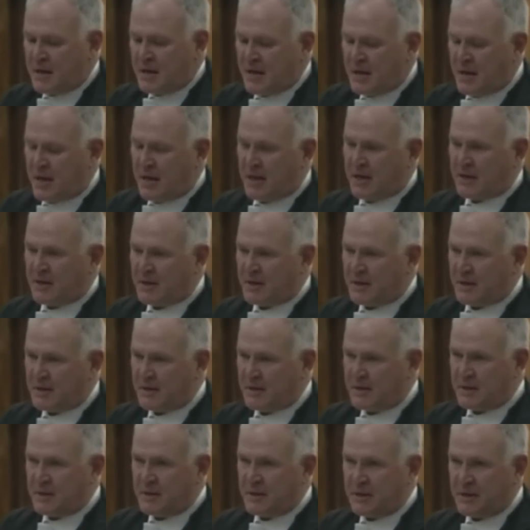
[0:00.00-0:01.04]
and
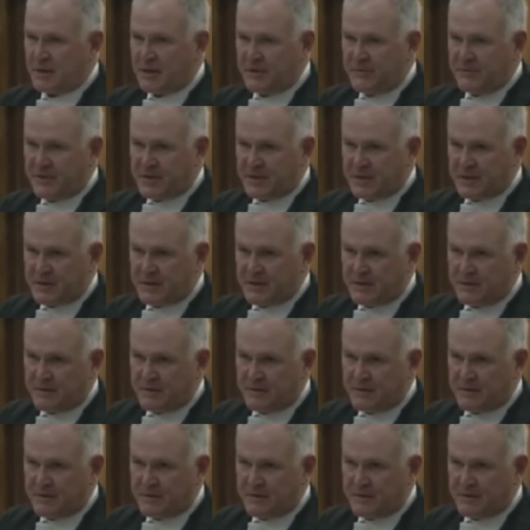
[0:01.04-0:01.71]
leave the